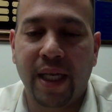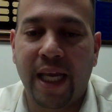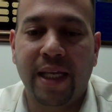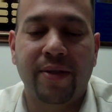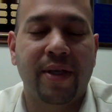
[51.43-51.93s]

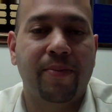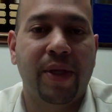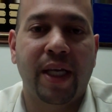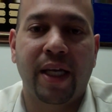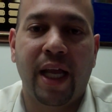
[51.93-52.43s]
ate
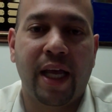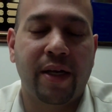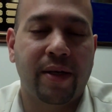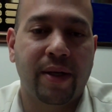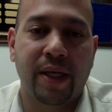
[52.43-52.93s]
something and
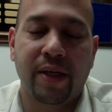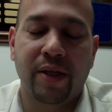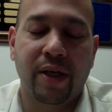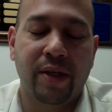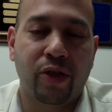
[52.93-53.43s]

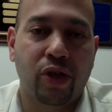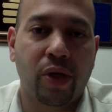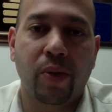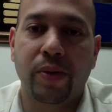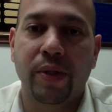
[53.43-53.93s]
and
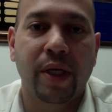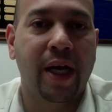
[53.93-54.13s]
choked